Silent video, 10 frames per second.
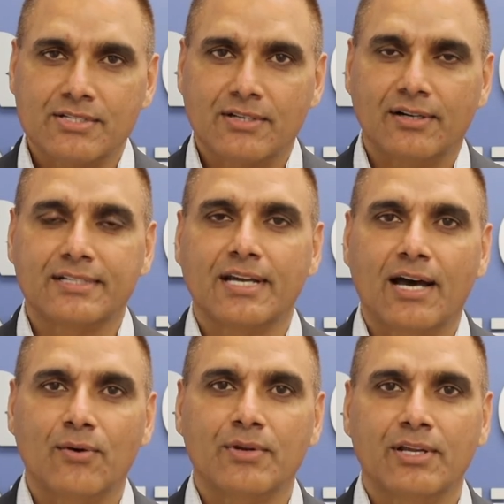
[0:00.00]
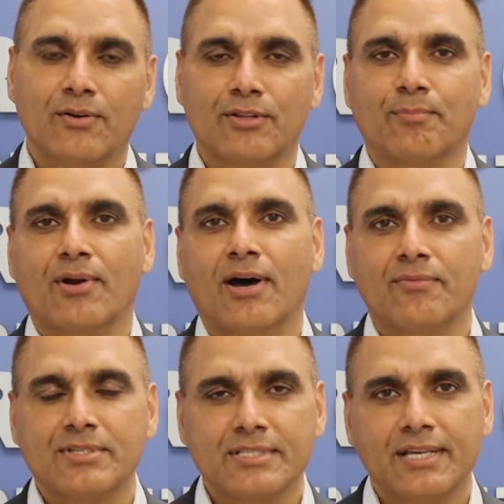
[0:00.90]
just our town here, the
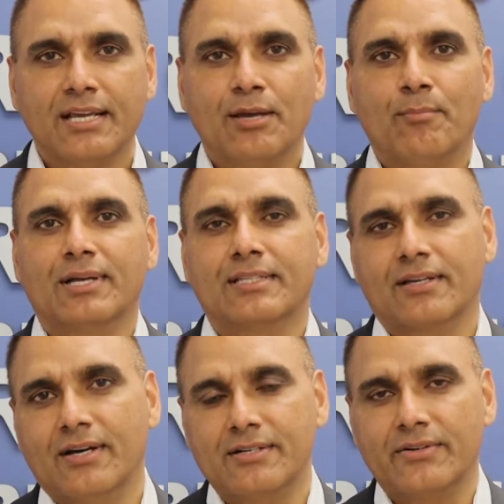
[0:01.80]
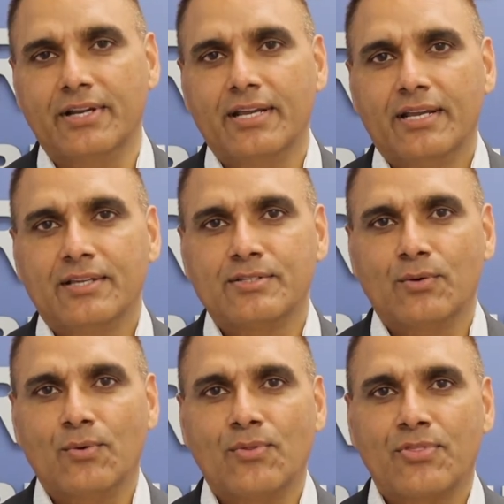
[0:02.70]
province, but the country.
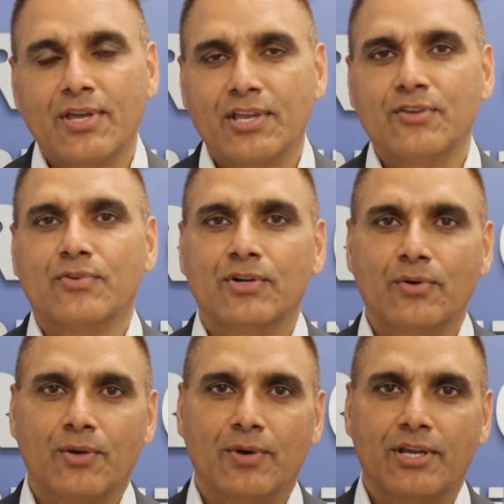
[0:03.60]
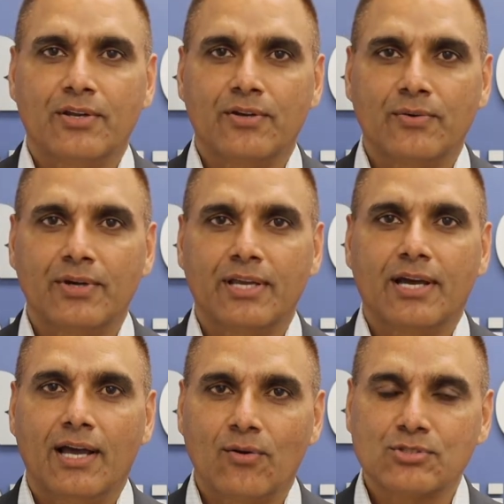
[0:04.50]
So thank you for doing what you're doing.
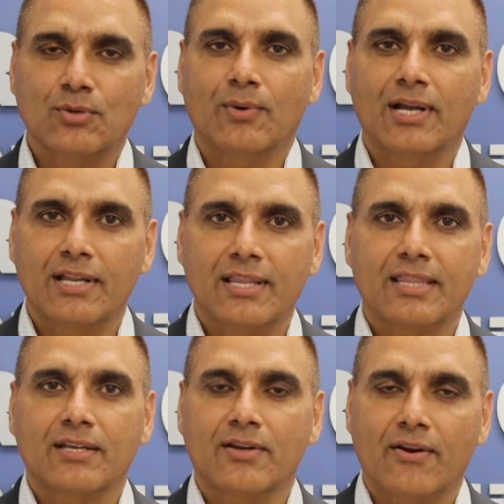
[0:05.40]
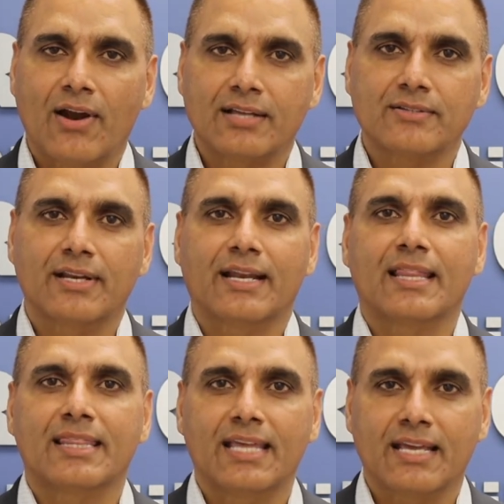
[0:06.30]
I also want to congratulate
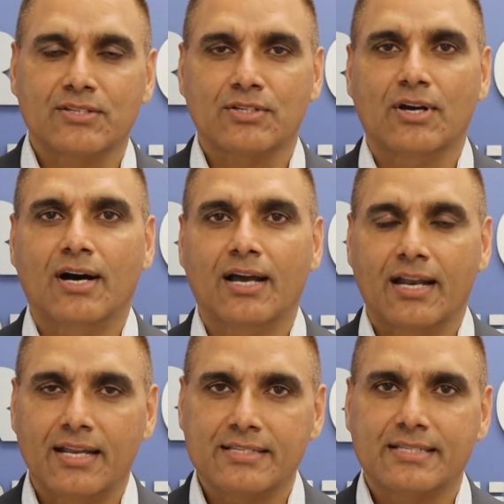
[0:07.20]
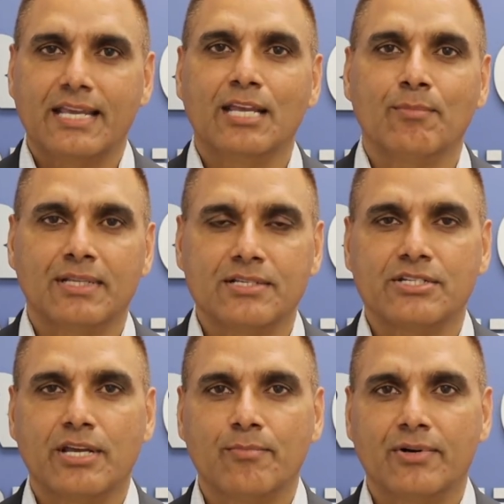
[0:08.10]
and thank Scott and his team at the
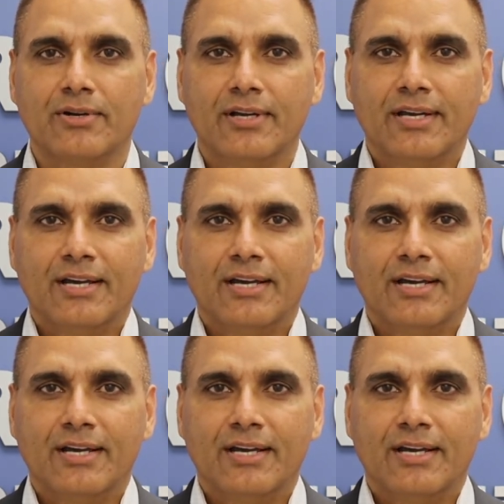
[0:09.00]
Chamber